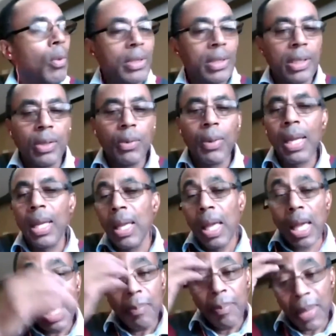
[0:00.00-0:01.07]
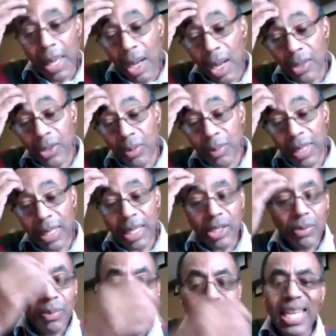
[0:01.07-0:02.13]
What's in the way? It may also mean
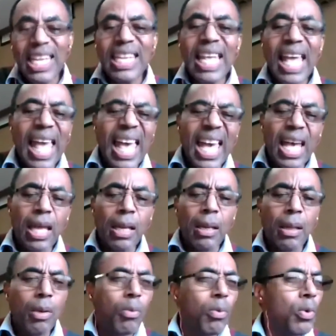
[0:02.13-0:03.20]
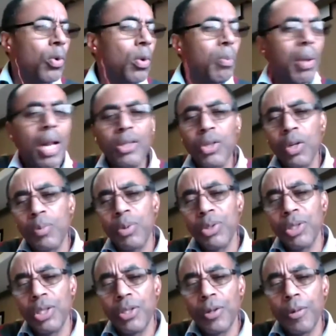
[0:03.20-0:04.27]
that you may need to add a rule, policy, or
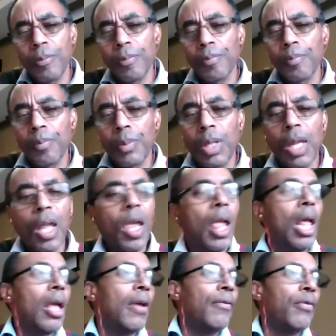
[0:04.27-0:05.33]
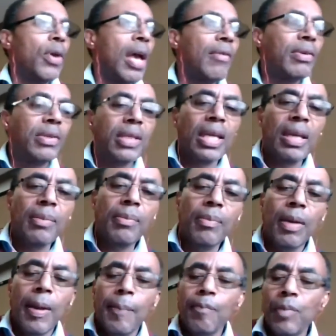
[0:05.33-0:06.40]
procedure. If you have a
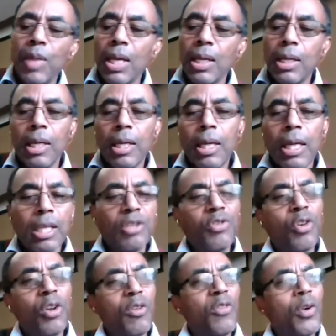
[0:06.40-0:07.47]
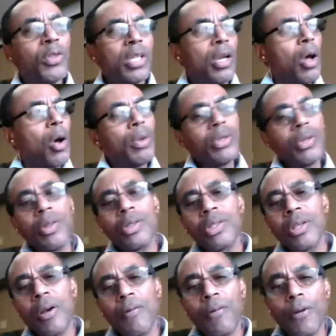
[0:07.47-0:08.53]
team that is full of folks that are always on
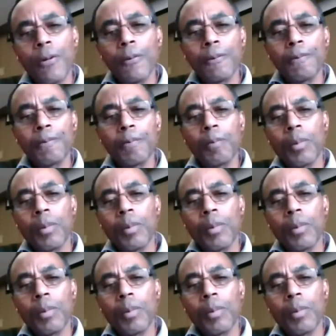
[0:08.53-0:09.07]
their cell phone,